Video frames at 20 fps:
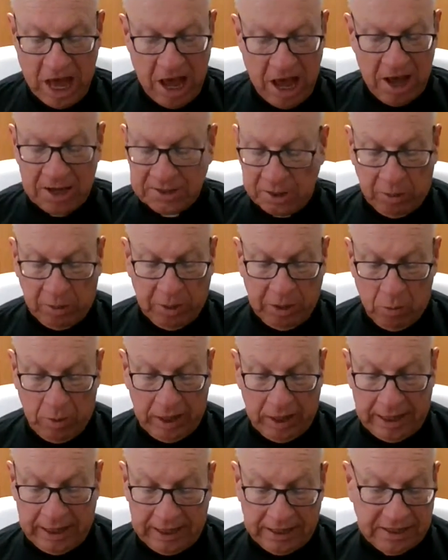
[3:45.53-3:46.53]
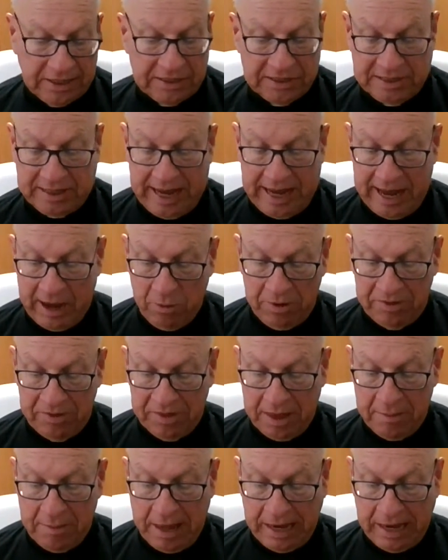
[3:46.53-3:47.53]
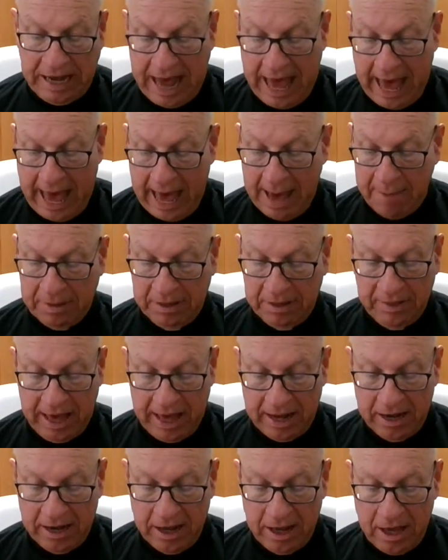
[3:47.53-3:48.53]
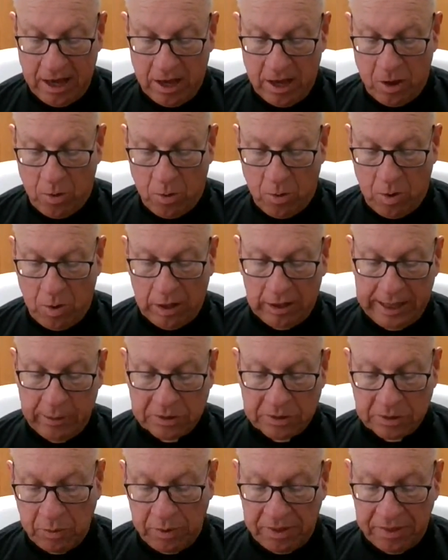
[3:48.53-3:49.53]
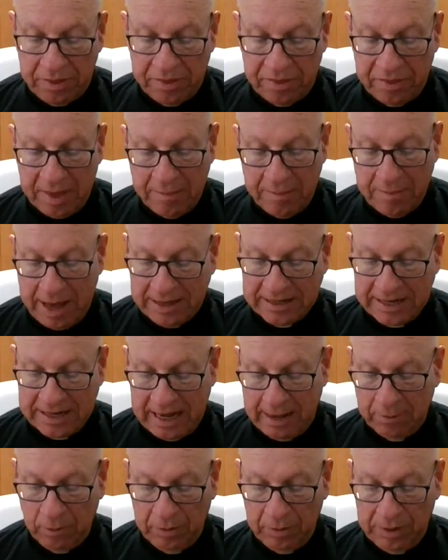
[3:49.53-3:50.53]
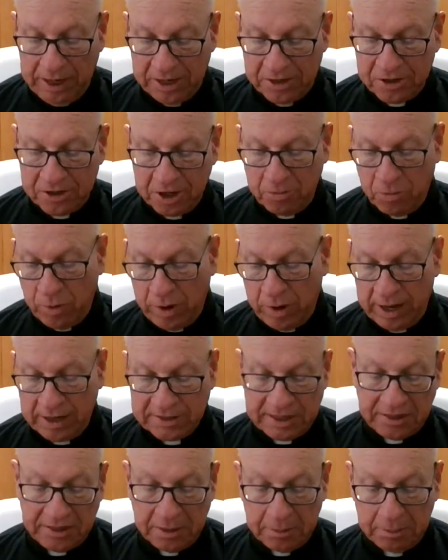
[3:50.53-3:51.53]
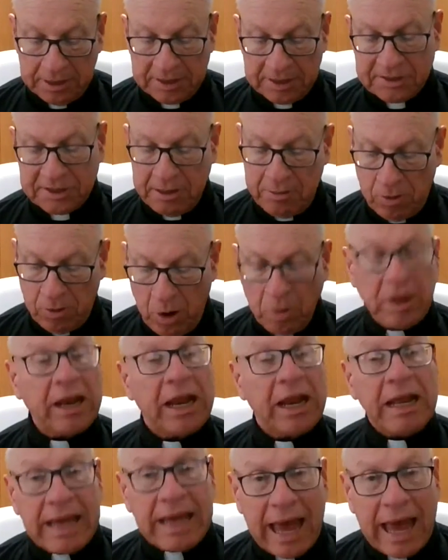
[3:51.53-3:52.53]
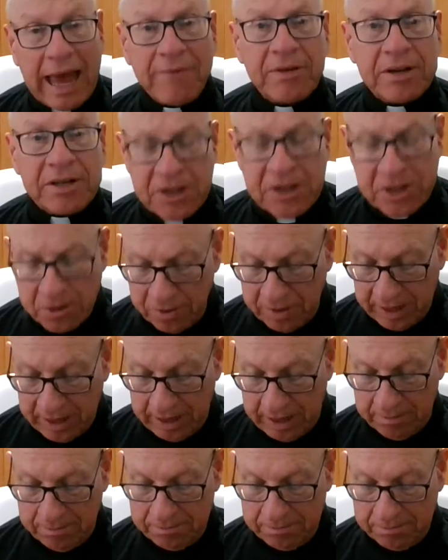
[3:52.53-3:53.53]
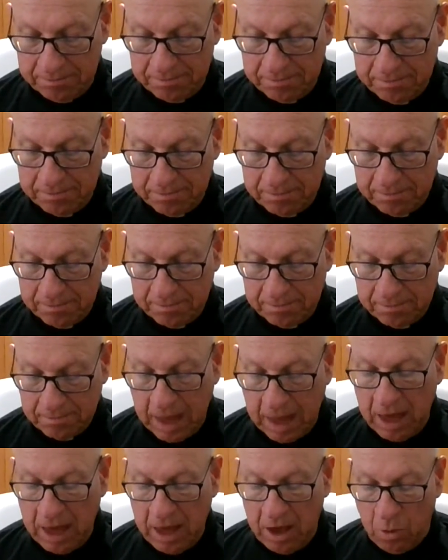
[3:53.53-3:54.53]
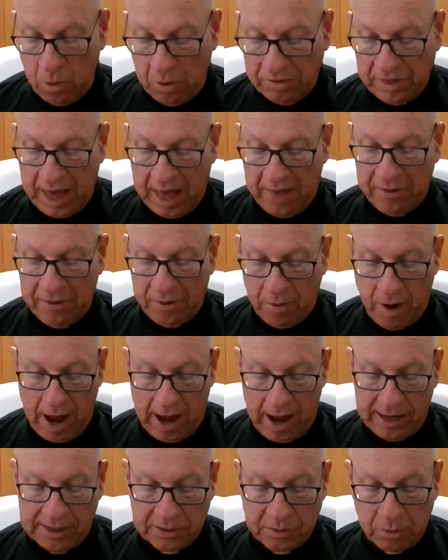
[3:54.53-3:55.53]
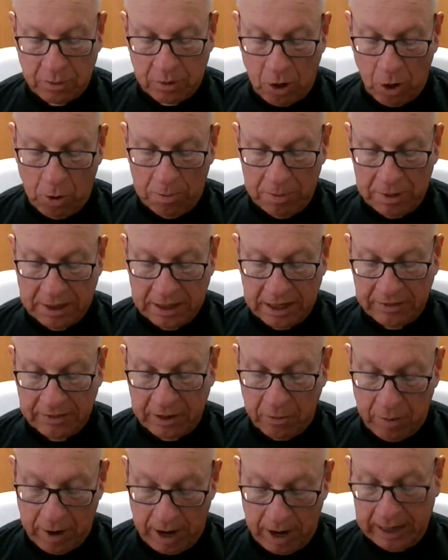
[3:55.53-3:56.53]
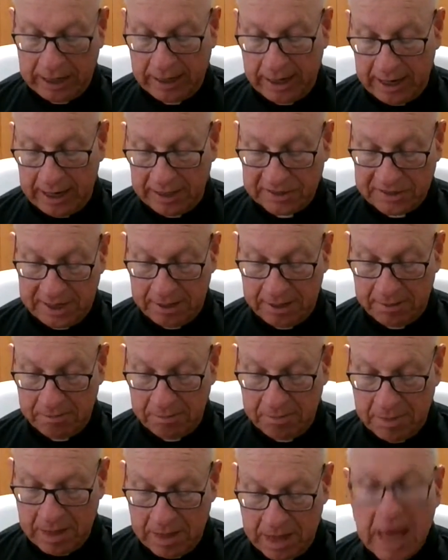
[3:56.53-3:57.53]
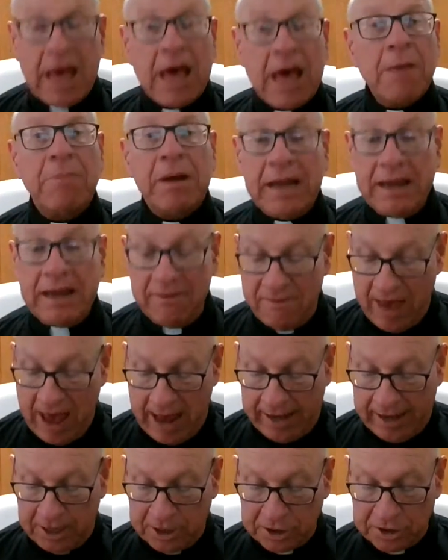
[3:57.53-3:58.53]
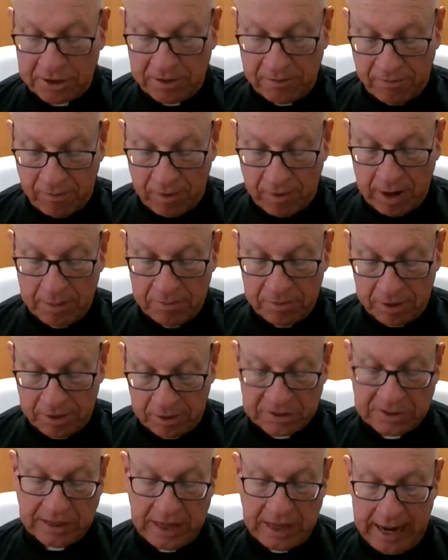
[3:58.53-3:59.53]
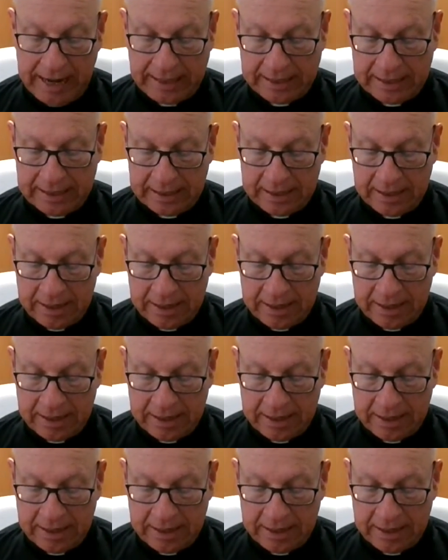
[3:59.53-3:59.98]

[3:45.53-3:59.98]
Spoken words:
So he went in to stay with them, and it happened that while he was with them at table, he took bread, said the blessing, broke it, and gave it to them. With that, their eyes were opened and they recognized him, but he vanished from their sight.